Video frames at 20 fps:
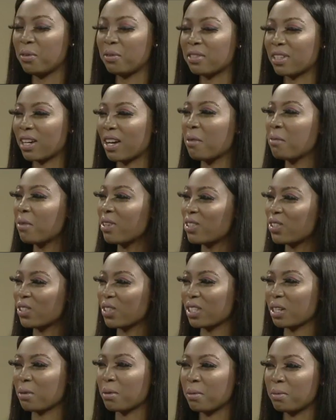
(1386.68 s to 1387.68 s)
who come on the show
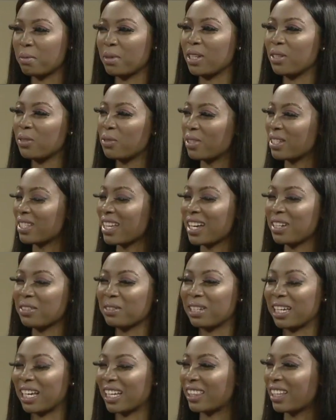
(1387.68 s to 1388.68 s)
and talk about being nudist. I
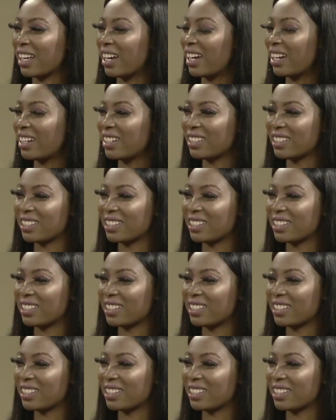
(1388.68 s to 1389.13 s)
don't get that.